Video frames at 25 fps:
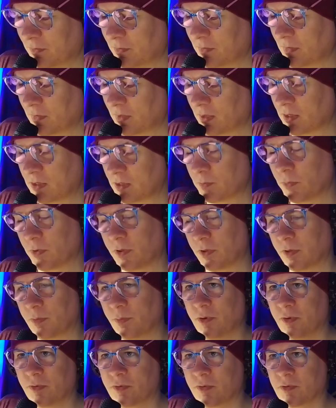this book
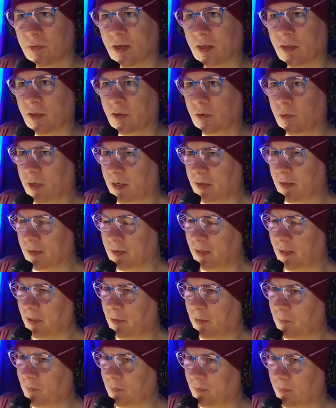moves rather quickly.
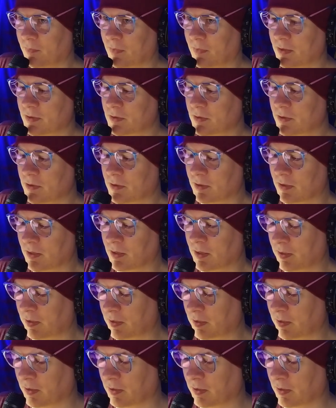It's not like